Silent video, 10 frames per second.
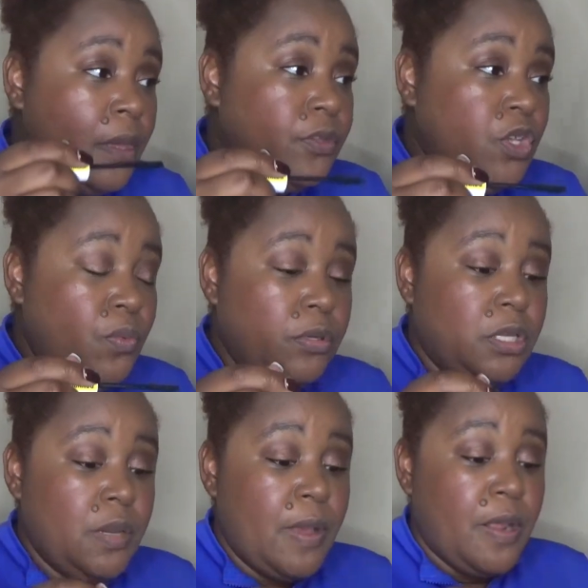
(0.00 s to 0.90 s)
You want to
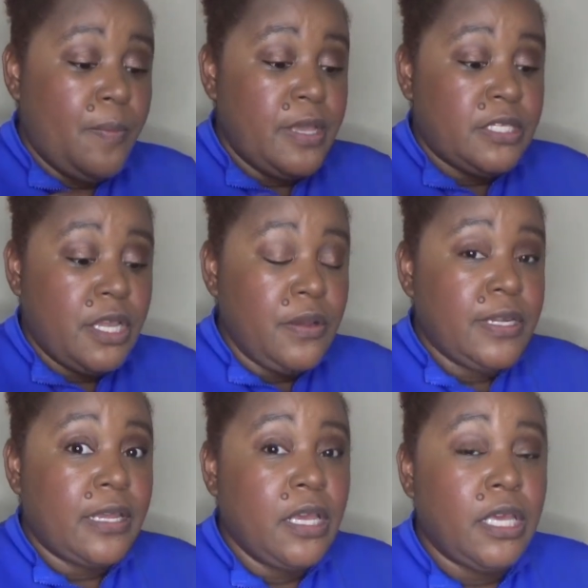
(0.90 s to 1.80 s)
talk about a mascara
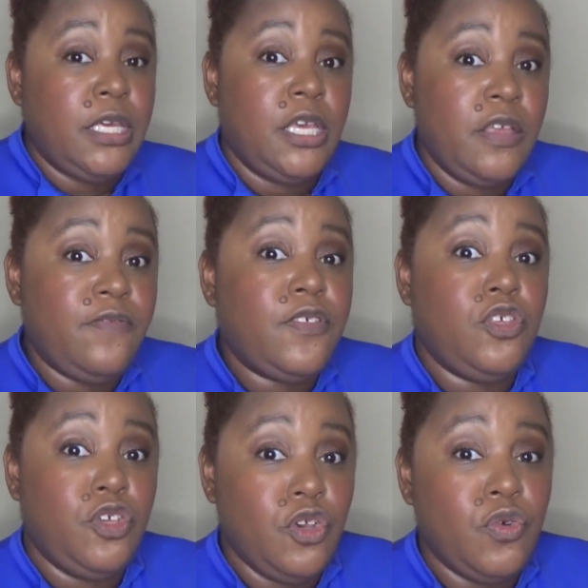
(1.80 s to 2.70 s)
that could give
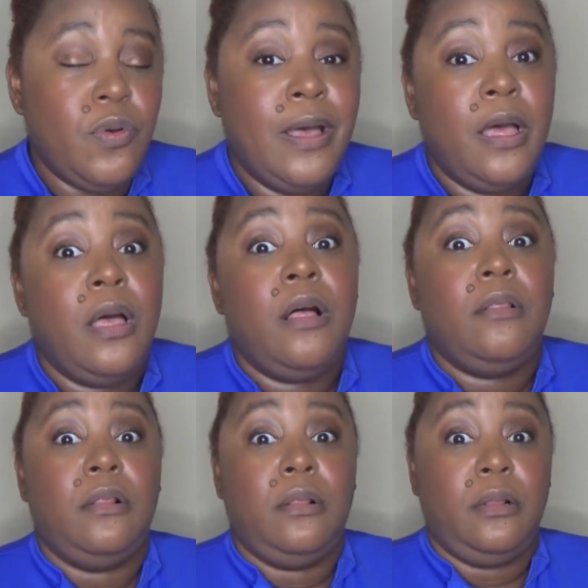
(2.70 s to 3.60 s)
you
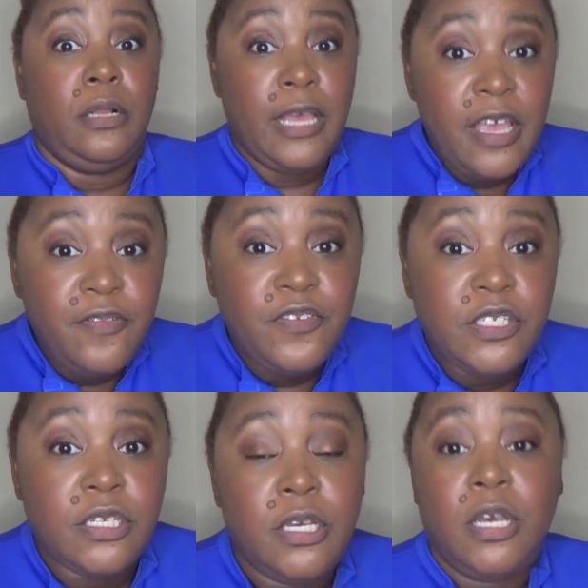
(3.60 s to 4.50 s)

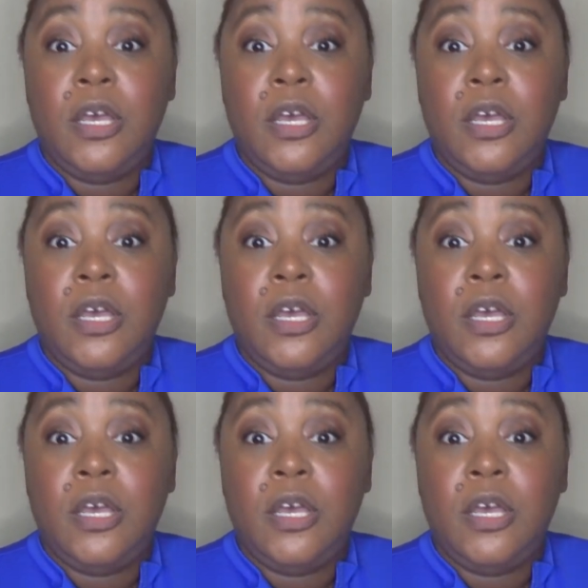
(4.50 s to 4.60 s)
lift?